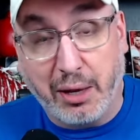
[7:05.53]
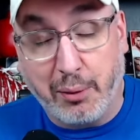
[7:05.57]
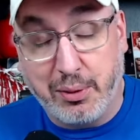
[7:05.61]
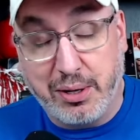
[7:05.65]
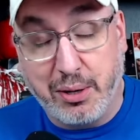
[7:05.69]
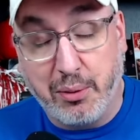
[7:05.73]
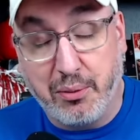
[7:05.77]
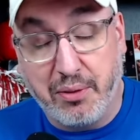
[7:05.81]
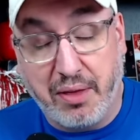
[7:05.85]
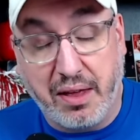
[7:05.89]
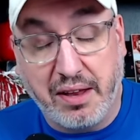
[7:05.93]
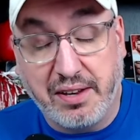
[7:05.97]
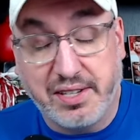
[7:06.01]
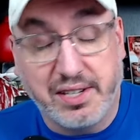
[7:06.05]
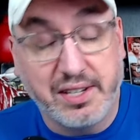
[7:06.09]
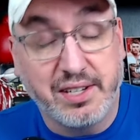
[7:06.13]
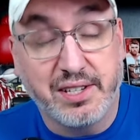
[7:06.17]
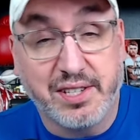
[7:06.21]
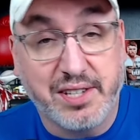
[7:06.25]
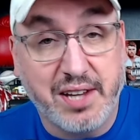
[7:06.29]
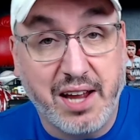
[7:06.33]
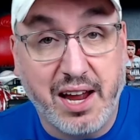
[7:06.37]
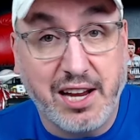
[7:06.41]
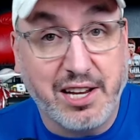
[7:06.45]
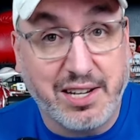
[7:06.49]
like we did with NC
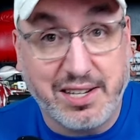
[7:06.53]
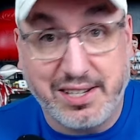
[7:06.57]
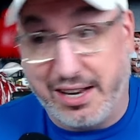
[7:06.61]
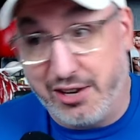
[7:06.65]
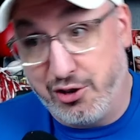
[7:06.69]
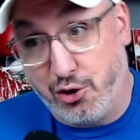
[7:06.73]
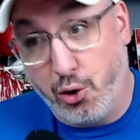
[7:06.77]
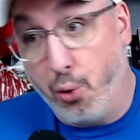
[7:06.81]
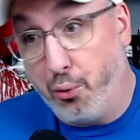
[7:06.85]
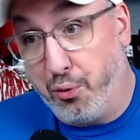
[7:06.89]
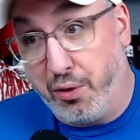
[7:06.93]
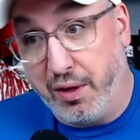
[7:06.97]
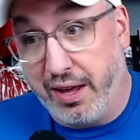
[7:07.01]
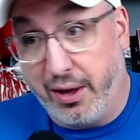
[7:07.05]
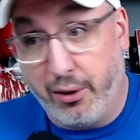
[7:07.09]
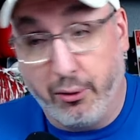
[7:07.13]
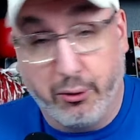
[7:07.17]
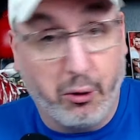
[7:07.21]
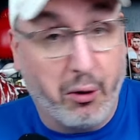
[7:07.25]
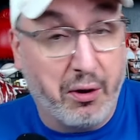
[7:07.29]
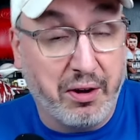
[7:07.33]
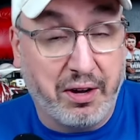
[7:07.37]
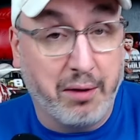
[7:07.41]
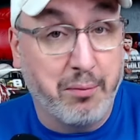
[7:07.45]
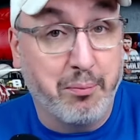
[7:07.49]
State, because I don't think
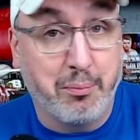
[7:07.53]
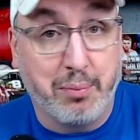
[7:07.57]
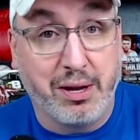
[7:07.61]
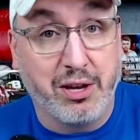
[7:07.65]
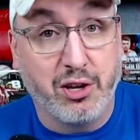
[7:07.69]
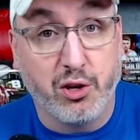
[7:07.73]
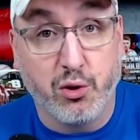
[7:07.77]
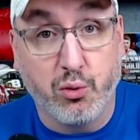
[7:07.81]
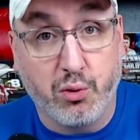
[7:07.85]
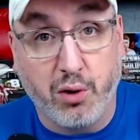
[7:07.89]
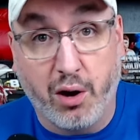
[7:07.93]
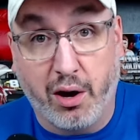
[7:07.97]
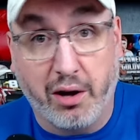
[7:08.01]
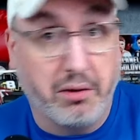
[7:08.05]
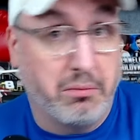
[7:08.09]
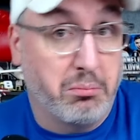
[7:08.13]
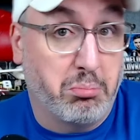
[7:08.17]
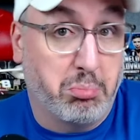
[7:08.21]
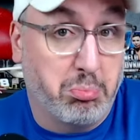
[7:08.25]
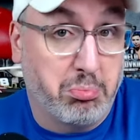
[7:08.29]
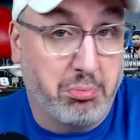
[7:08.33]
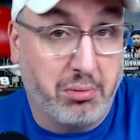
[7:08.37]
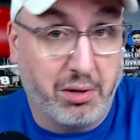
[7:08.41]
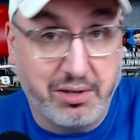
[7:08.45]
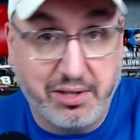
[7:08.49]
Illinois can beat UConn.
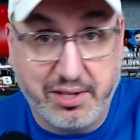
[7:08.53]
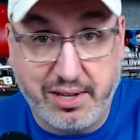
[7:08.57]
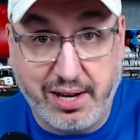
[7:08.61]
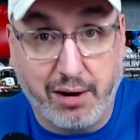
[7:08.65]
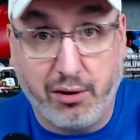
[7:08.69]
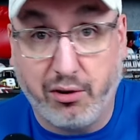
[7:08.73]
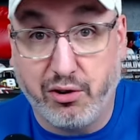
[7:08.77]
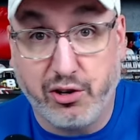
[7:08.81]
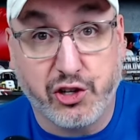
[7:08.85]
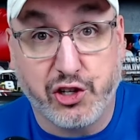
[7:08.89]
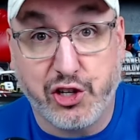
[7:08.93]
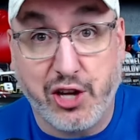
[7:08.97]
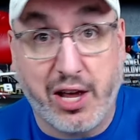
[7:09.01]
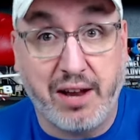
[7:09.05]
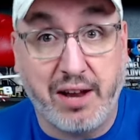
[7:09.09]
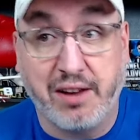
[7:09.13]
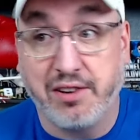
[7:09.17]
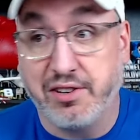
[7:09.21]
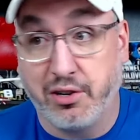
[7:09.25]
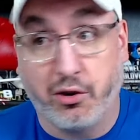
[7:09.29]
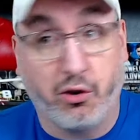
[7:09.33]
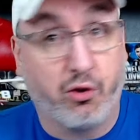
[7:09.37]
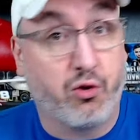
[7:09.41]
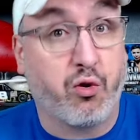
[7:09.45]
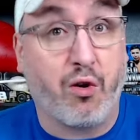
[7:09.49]
Terrence
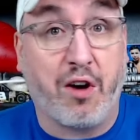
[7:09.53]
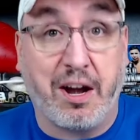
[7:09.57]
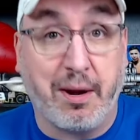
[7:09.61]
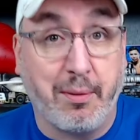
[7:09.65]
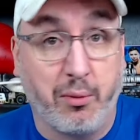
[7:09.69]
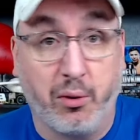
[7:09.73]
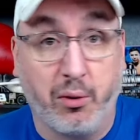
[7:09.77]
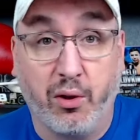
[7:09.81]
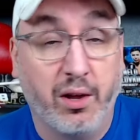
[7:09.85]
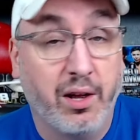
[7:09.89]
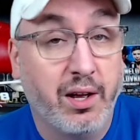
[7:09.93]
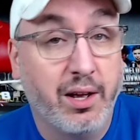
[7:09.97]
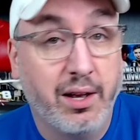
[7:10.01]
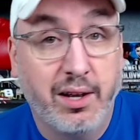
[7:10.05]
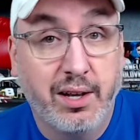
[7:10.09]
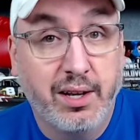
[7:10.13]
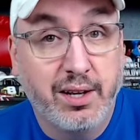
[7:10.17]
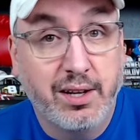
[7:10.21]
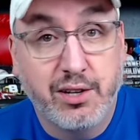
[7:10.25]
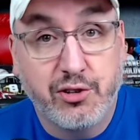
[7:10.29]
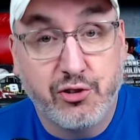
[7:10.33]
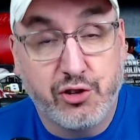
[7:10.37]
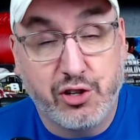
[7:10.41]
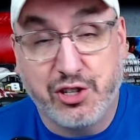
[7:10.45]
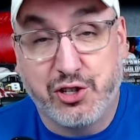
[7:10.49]
Shannon's incredible.
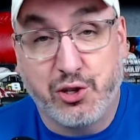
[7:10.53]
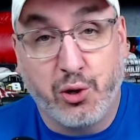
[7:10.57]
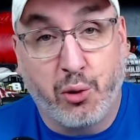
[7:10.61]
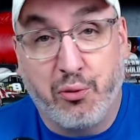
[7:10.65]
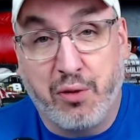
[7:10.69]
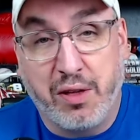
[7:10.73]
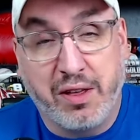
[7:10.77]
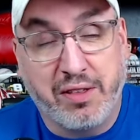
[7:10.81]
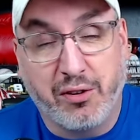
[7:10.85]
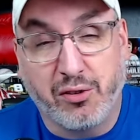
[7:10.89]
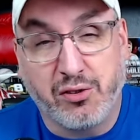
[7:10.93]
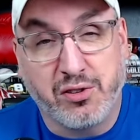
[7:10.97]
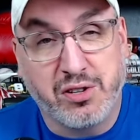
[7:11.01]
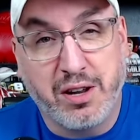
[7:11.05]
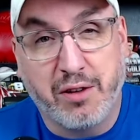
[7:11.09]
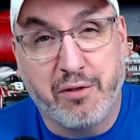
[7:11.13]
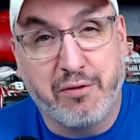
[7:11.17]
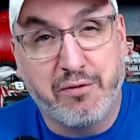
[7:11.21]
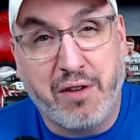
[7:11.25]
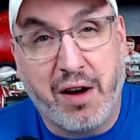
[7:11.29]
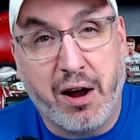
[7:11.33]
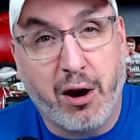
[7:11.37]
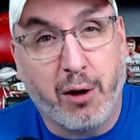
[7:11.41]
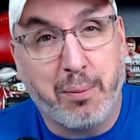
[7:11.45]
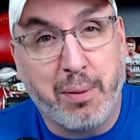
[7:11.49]
Just don't think there's
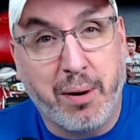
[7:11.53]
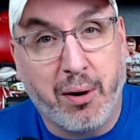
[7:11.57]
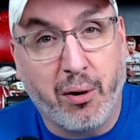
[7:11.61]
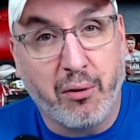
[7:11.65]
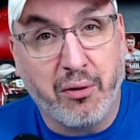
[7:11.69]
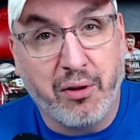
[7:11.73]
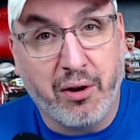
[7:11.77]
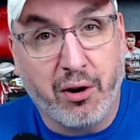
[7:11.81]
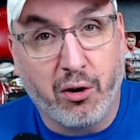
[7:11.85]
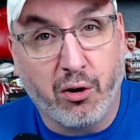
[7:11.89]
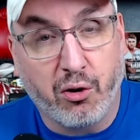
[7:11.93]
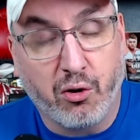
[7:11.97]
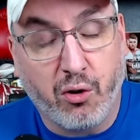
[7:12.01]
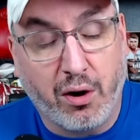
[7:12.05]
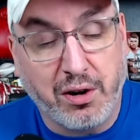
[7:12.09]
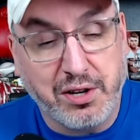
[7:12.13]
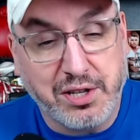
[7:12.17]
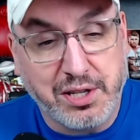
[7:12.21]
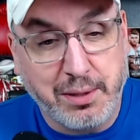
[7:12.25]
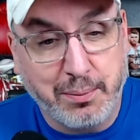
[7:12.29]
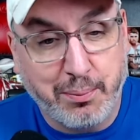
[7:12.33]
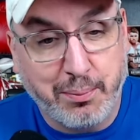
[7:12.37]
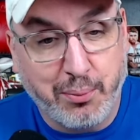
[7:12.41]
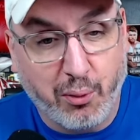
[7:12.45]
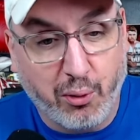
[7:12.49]
enough firepower there
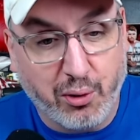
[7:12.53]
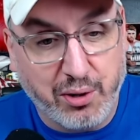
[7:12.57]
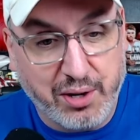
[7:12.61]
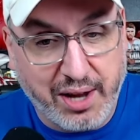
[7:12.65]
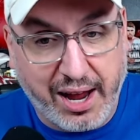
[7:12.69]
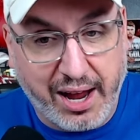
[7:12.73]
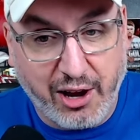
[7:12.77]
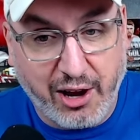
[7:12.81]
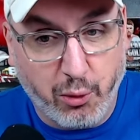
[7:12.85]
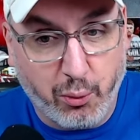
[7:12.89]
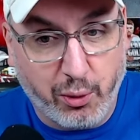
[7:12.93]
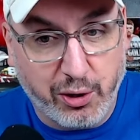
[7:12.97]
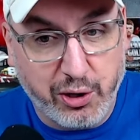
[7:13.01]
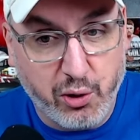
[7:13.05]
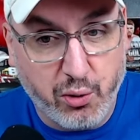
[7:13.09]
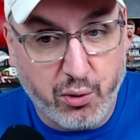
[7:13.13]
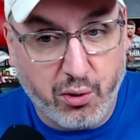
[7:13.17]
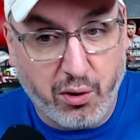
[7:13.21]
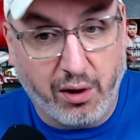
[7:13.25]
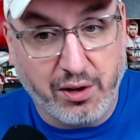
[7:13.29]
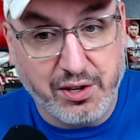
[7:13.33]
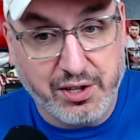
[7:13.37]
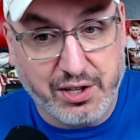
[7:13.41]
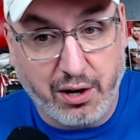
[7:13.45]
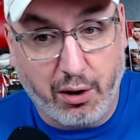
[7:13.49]
across the board to handle what
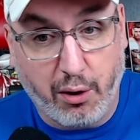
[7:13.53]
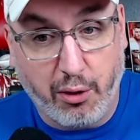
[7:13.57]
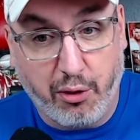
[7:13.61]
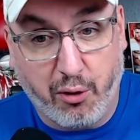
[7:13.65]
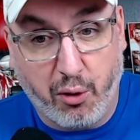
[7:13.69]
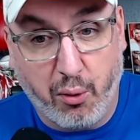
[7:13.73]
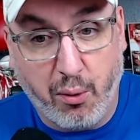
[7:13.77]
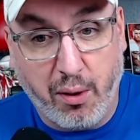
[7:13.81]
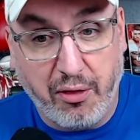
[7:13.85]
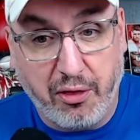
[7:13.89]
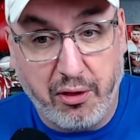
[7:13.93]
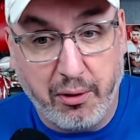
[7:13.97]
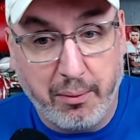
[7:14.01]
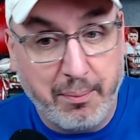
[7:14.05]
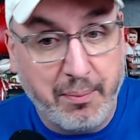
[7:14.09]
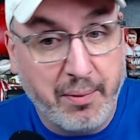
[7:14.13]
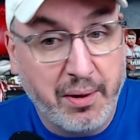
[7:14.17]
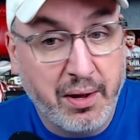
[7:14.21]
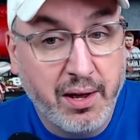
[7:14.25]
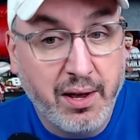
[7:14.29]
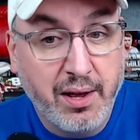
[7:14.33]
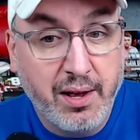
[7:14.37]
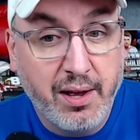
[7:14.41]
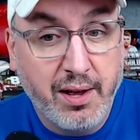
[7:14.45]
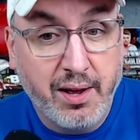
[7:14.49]
UConn's going to throw at them.
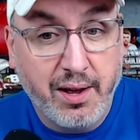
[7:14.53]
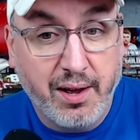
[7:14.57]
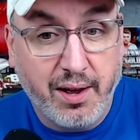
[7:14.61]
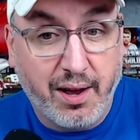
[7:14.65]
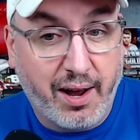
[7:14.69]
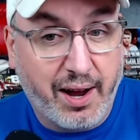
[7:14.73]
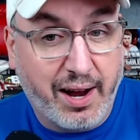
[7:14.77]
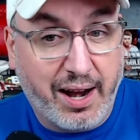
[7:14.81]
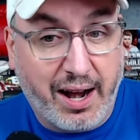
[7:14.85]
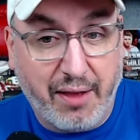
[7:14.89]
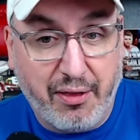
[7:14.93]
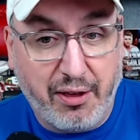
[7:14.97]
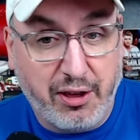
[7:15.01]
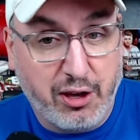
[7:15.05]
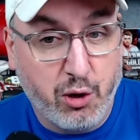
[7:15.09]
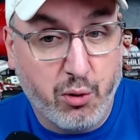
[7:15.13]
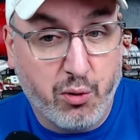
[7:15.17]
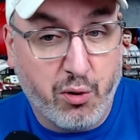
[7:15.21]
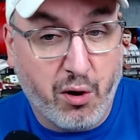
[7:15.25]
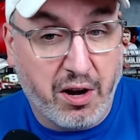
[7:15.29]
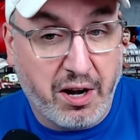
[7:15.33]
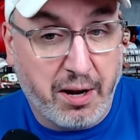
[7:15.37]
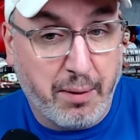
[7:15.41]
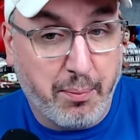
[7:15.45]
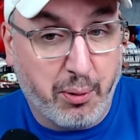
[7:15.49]
And I think
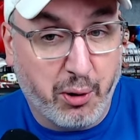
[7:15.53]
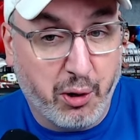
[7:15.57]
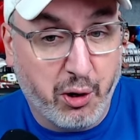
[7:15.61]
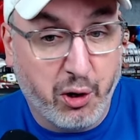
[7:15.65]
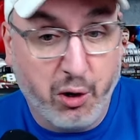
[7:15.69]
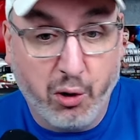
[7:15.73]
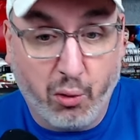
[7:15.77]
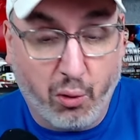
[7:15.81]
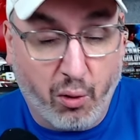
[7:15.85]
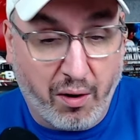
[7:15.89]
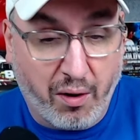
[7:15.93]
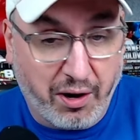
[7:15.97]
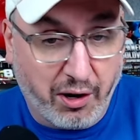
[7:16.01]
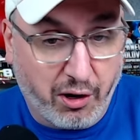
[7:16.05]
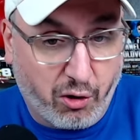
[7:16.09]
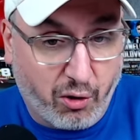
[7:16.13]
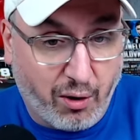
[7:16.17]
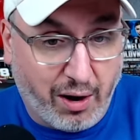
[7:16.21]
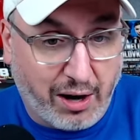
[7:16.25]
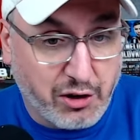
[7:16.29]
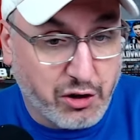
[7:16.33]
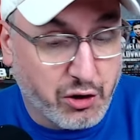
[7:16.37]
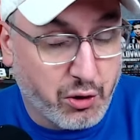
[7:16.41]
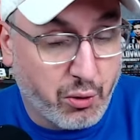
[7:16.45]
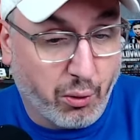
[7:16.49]
UConn and Purdue are on a
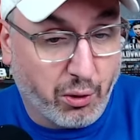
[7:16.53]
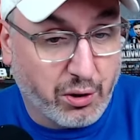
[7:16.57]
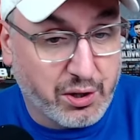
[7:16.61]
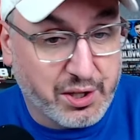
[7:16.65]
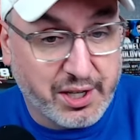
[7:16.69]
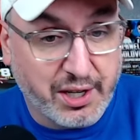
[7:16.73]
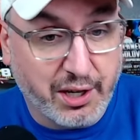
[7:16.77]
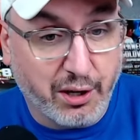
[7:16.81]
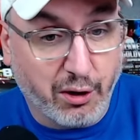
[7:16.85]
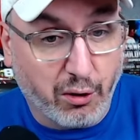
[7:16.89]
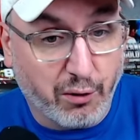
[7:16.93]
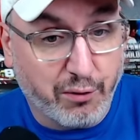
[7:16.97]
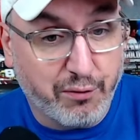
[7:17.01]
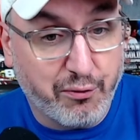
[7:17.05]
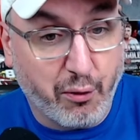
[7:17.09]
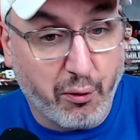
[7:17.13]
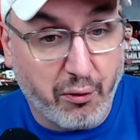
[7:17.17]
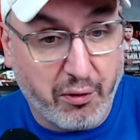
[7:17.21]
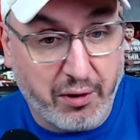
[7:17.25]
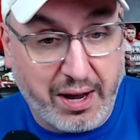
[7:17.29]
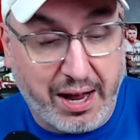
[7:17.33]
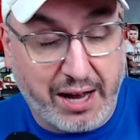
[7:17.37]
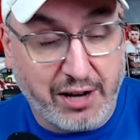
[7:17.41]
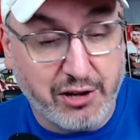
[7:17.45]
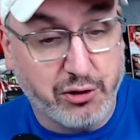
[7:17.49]
crash course here
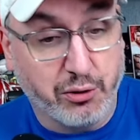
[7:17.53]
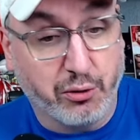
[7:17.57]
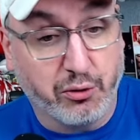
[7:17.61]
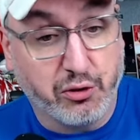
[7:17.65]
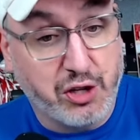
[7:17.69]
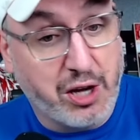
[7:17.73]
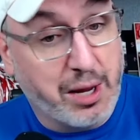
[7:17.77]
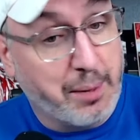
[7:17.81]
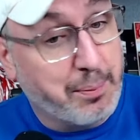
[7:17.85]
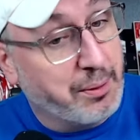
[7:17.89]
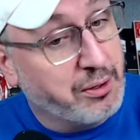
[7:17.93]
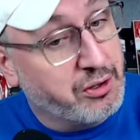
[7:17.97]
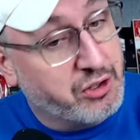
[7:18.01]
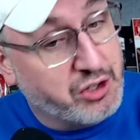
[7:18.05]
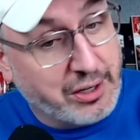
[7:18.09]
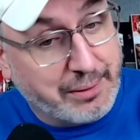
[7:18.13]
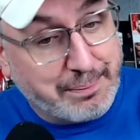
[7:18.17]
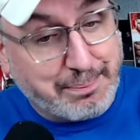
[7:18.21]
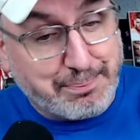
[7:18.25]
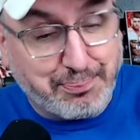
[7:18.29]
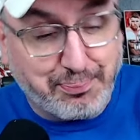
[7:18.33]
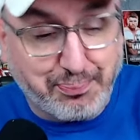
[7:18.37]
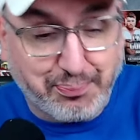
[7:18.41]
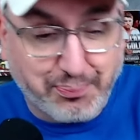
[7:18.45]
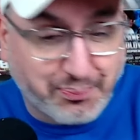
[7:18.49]
for the national
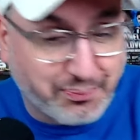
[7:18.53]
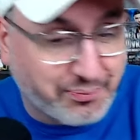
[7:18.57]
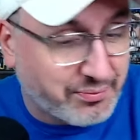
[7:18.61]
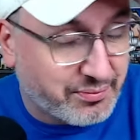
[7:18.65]
championship.